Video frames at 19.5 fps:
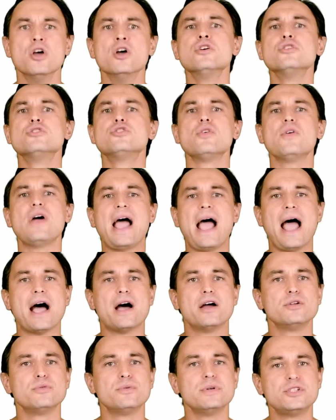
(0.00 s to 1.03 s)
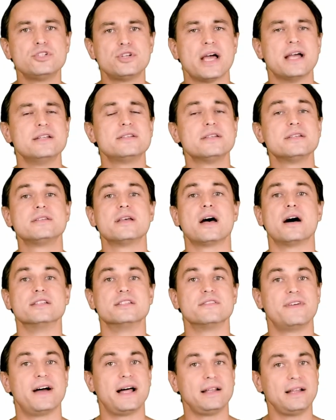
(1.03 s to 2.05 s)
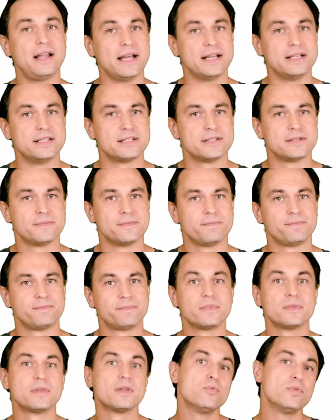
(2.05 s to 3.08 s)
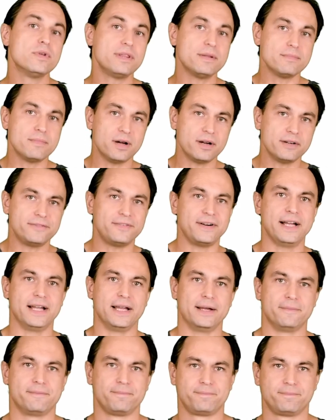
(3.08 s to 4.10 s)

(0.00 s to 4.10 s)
So how do we change the size of our lights? With a modifier.